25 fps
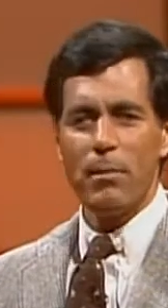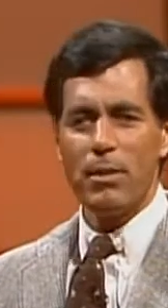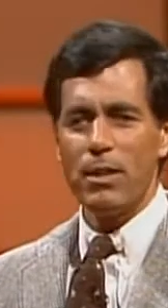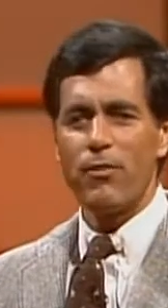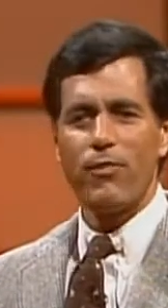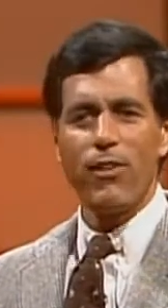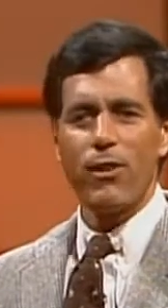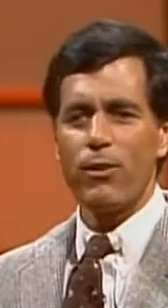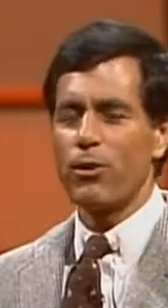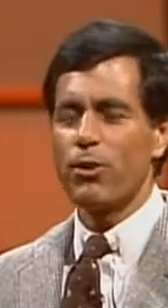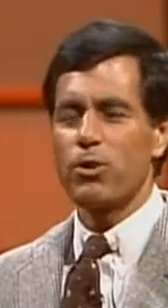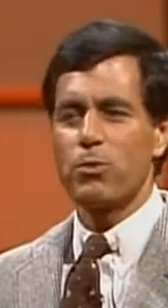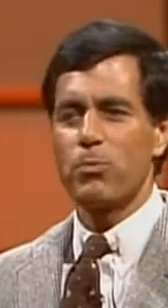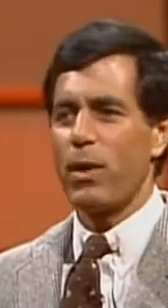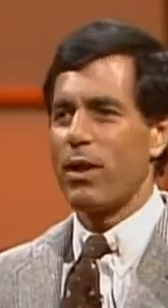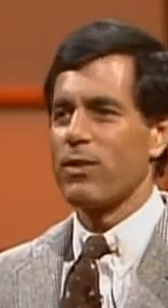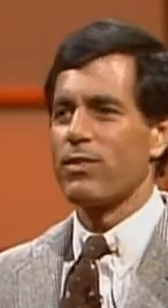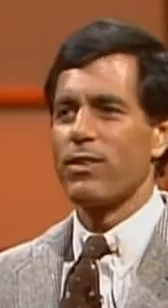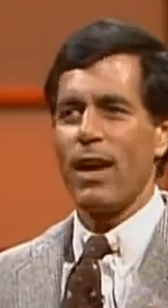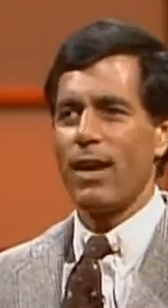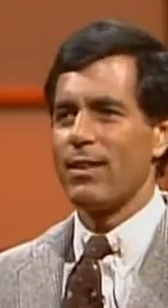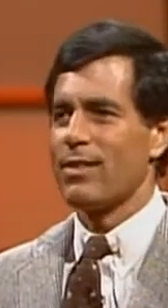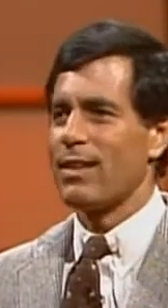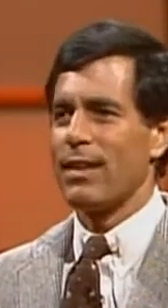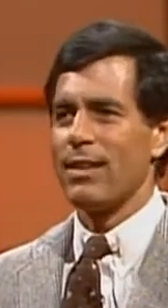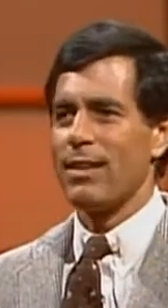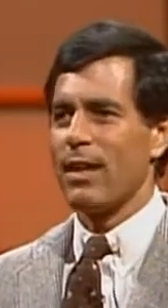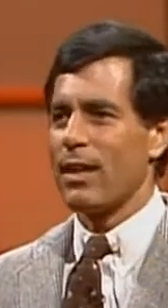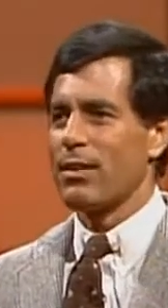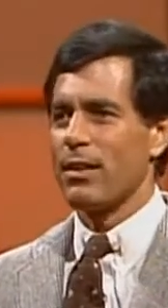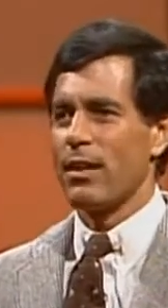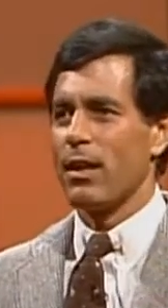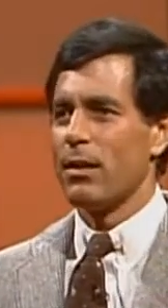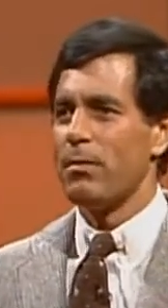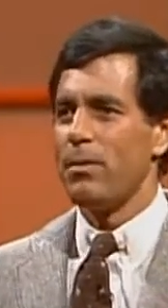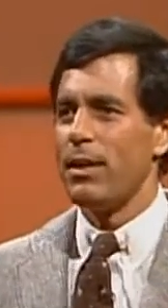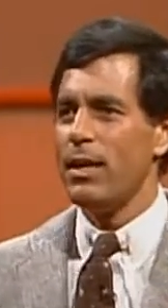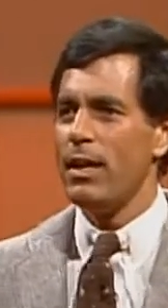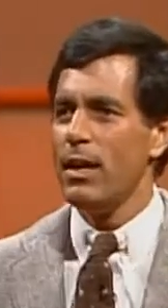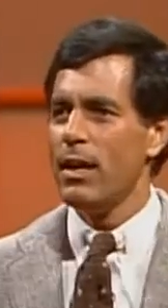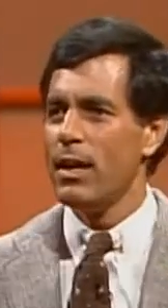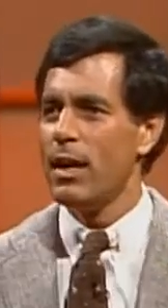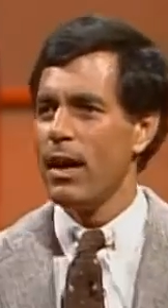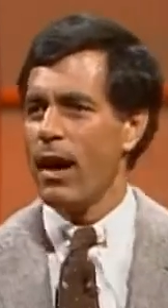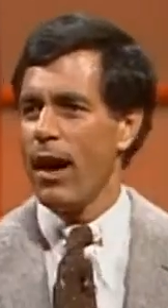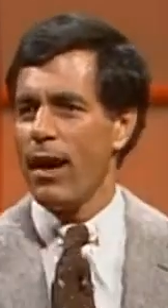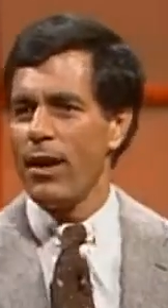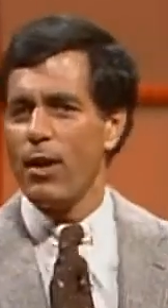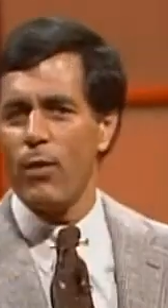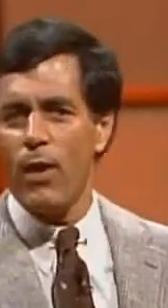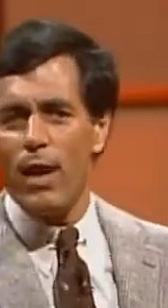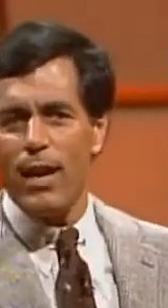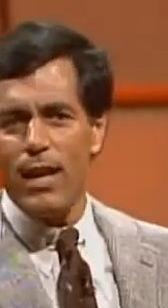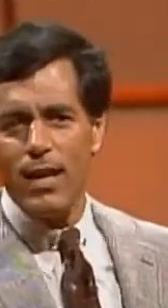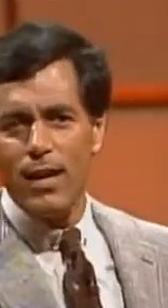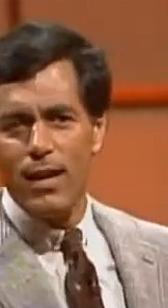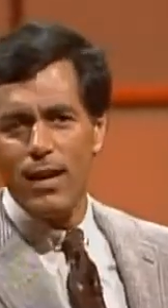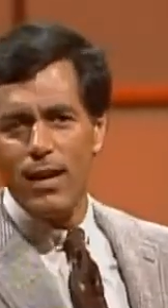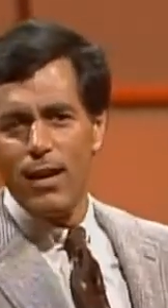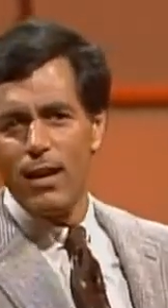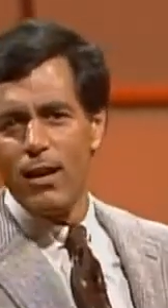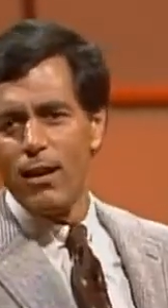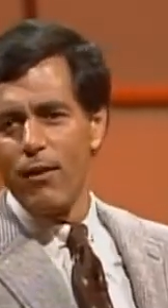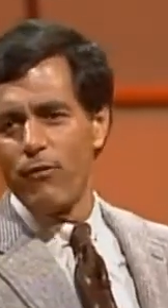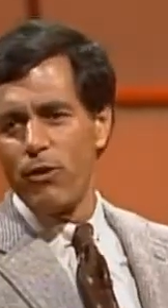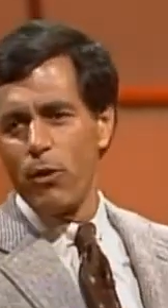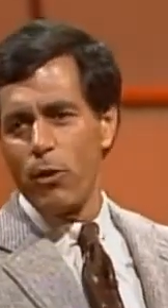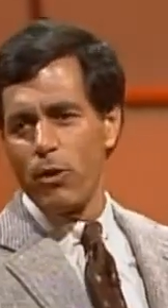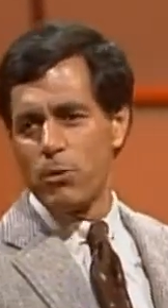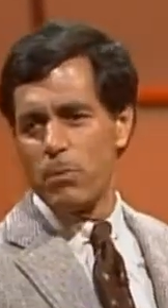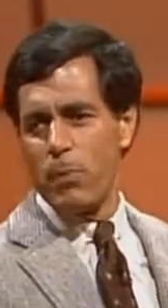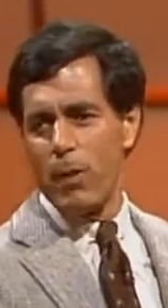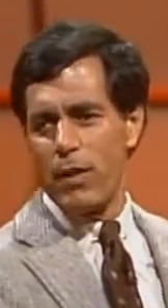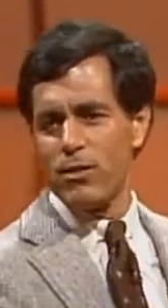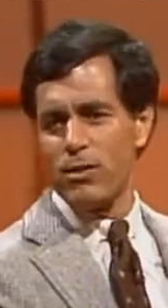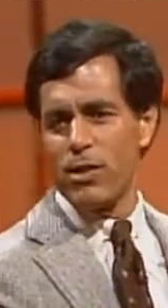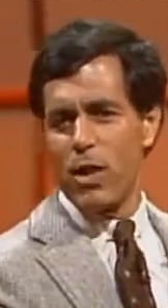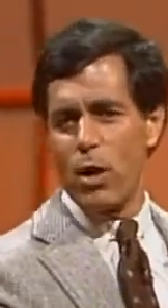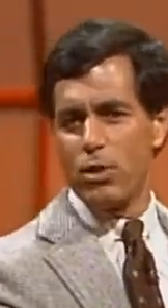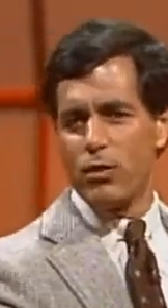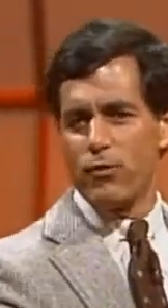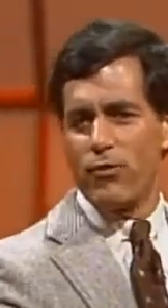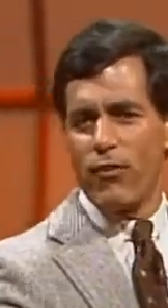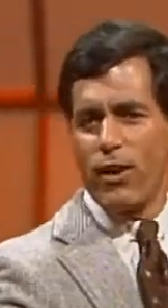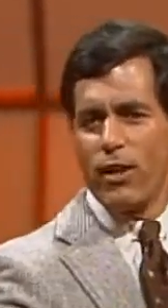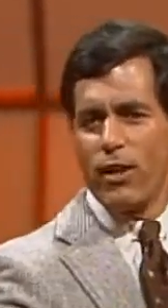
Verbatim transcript: I mean, the Federal Express guy's got nothing on me. Are you ready? Fewer spins goes